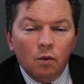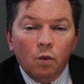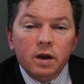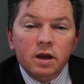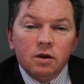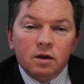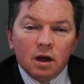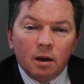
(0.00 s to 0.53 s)

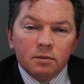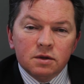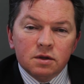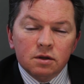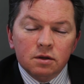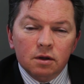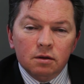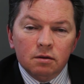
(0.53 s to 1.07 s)
When you come
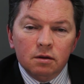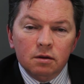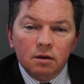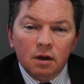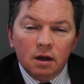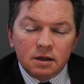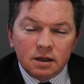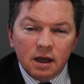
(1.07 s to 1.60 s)
to
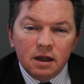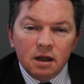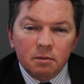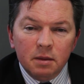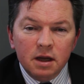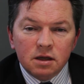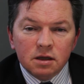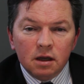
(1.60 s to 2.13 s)
attend the
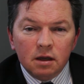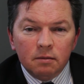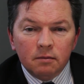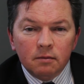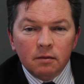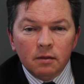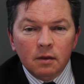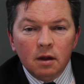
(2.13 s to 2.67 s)
meeting,
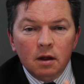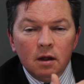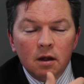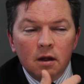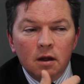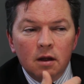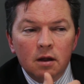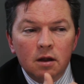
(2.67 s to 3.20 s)

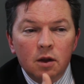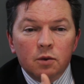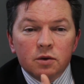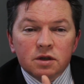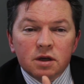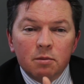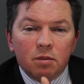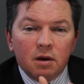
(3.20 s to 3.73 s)
you will
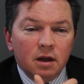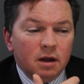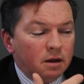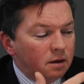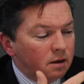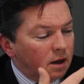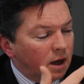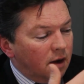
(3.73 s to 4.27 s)
simply
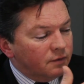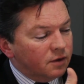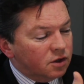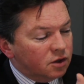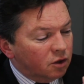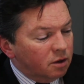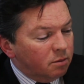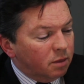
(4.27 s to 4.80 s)
have the
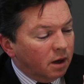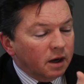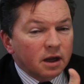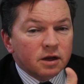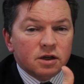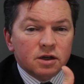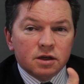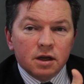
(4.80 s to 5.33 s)
join button
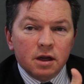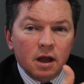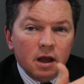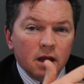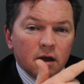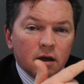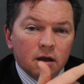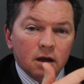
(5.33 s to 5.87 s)
as you see here,